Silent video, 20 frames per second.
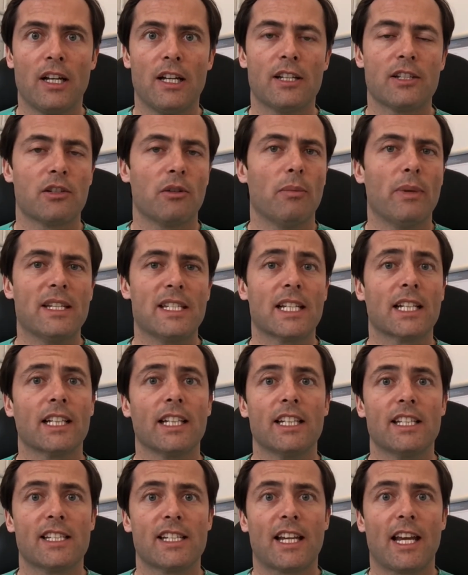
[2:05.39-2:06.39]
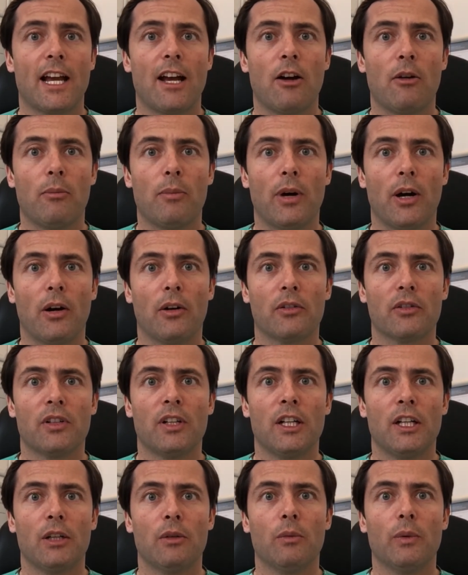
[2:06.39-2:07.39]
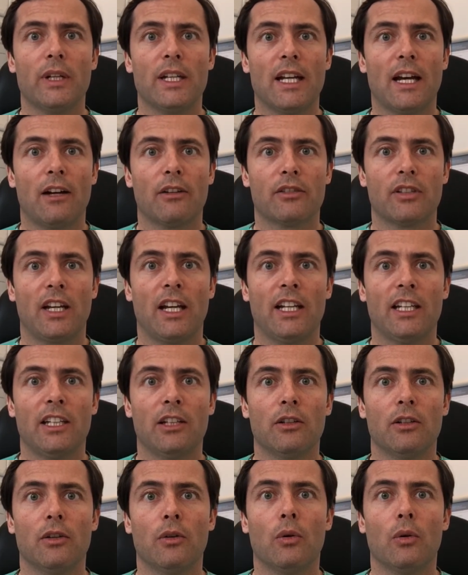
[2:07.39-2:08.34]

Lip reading: so basically it's cow bone without any